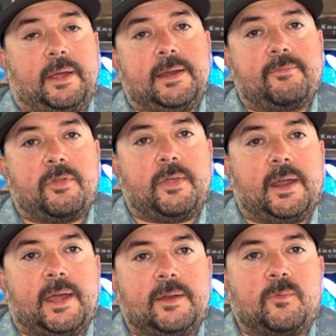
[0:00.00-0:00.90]
I never
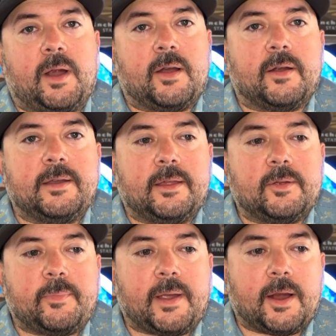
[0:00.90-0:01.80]
thought I'd wear
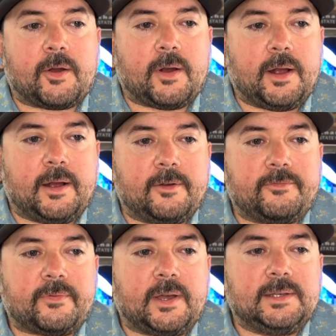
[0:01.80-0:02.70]
another pair
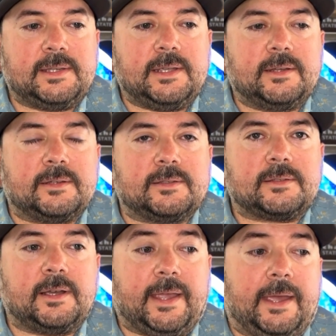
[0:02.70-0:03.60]
of
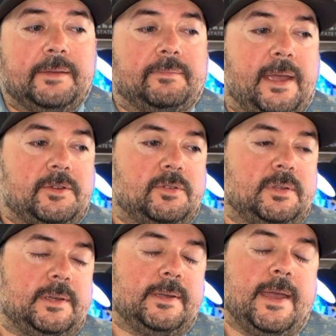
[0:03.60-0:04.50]
Adidas again,
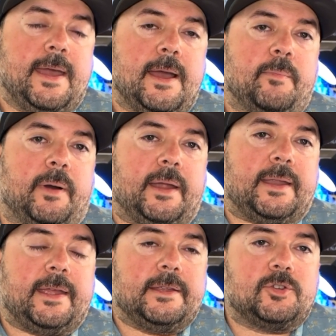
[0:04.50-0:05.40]
actually. But
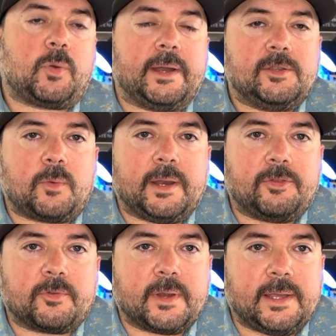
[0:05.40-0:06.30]
in
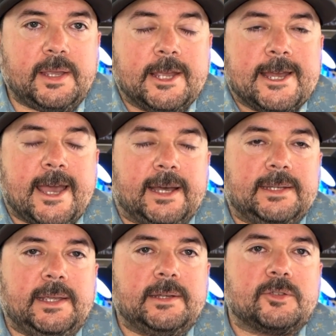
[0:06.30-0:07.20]
2023,
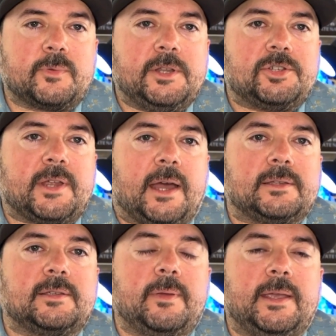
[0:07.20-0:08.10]
Adidas reached out
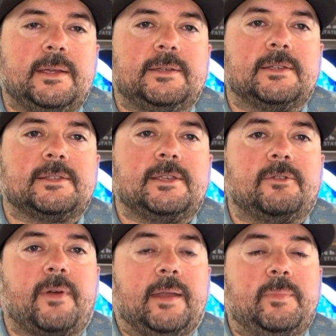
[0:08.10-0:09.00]
to me to see
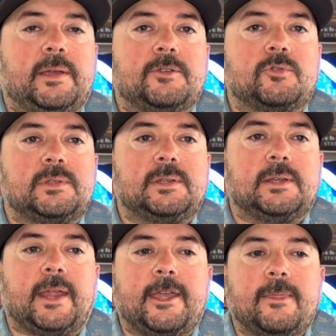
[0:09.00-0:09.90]
if I'd be
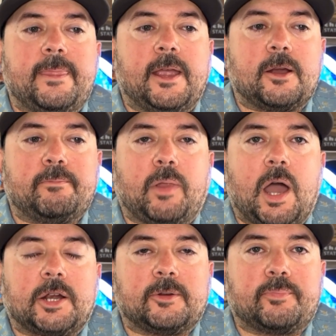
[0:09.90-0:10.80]
interested in their
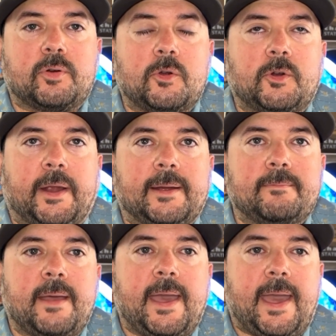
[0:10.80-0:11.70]
blogger
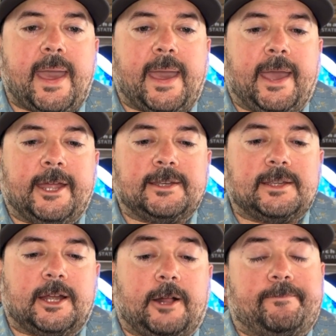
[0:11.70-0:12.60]
program, and
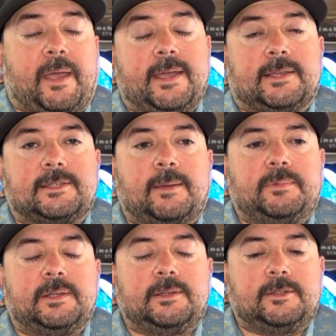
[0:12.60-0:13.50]
I
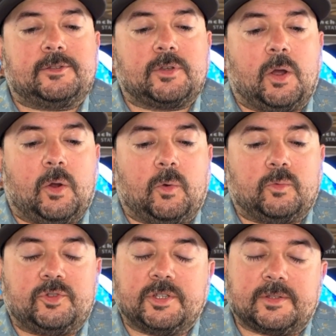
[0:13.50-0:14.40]
accepted.
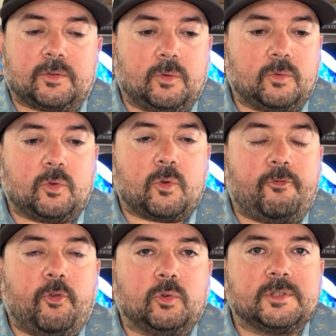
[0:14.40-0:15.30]
So just
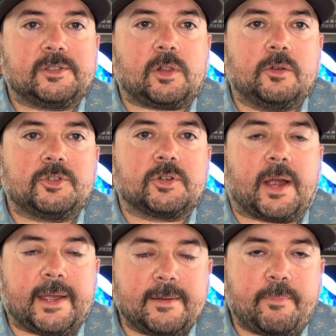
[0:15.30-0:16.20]
full disclosure,
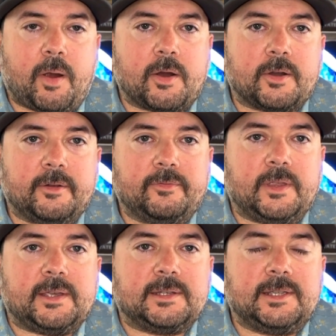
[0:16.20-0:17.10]
I am part of
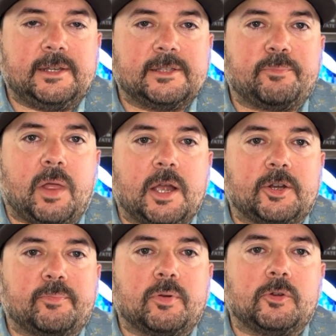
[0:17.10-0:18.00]
the Adidas
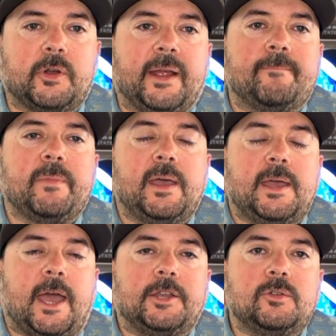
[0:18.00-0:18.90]
blogger program.
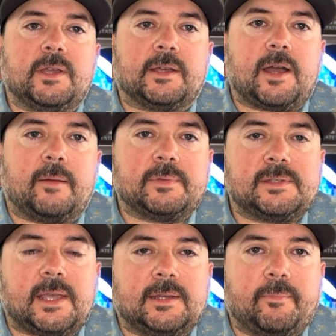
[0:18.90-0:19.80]
I do get
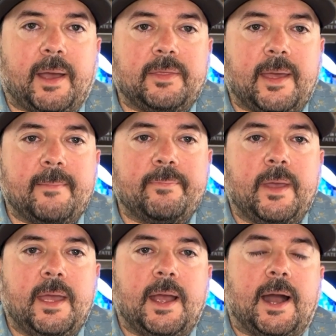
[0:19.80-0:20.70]
compensated by them,
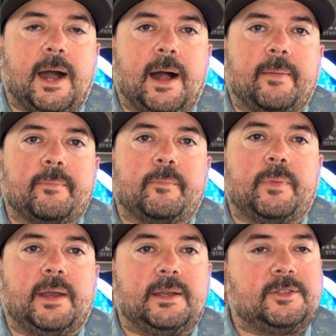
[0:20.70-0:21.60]

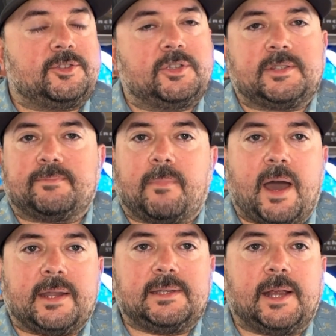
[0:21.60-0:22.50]
but it's just
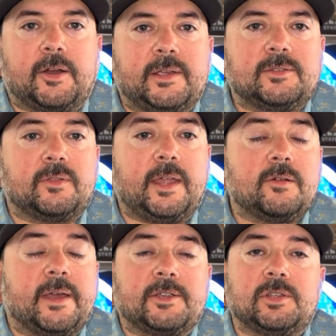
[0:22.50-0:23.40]
monetary, so they
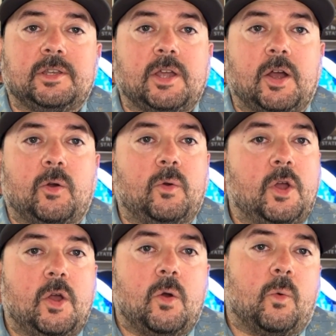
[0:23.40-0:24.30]
don't actually know
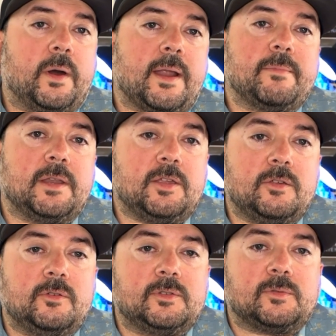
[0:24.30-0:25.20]
what I'm going to
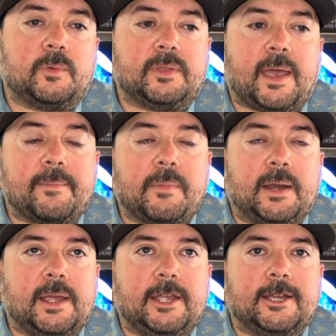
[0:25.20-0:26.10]
use with that
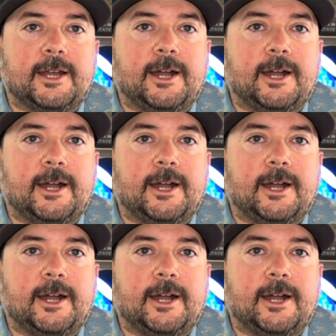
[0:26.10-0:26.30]
money,